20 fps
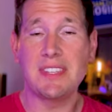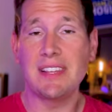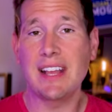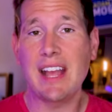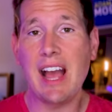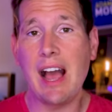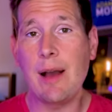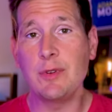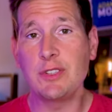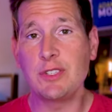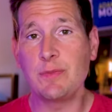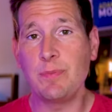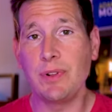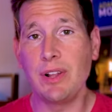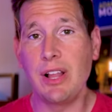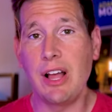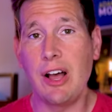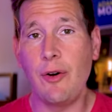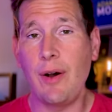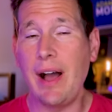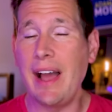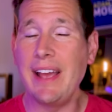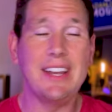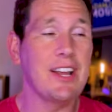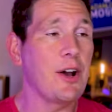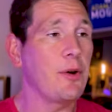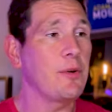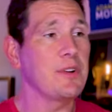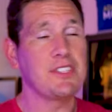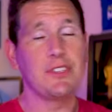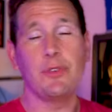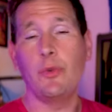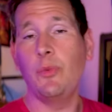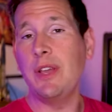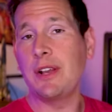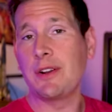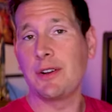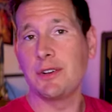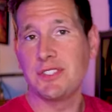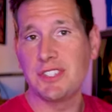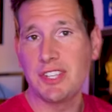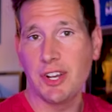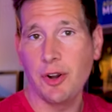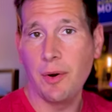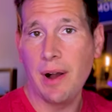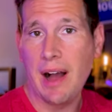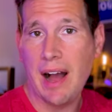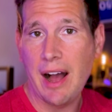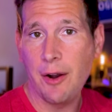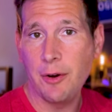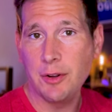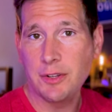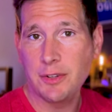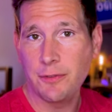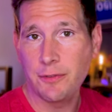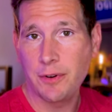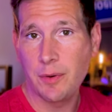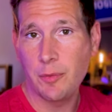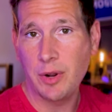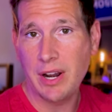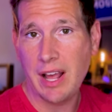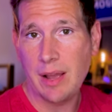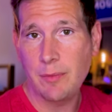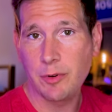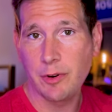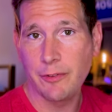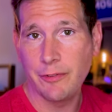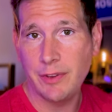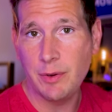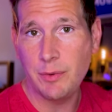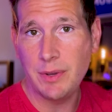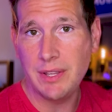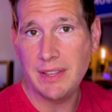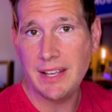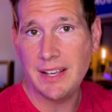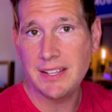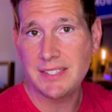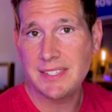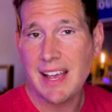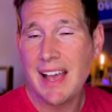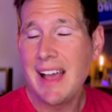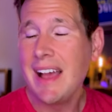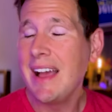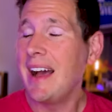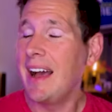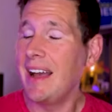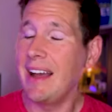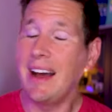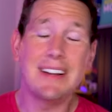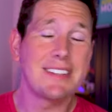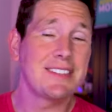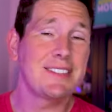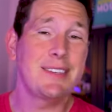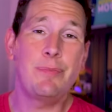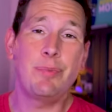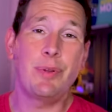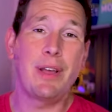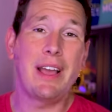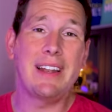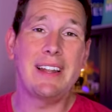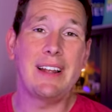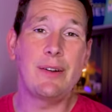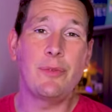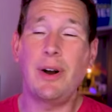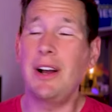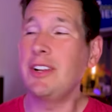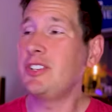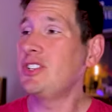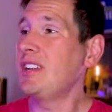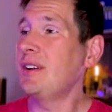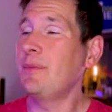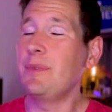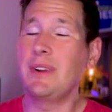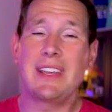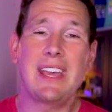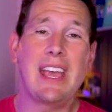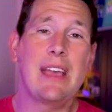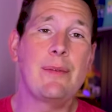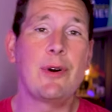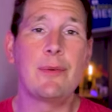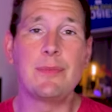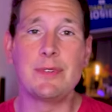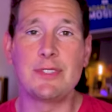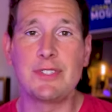in the comments below. I know it's a week or so out from when I'm reviewing this. I honestly planned on watching it when it came home to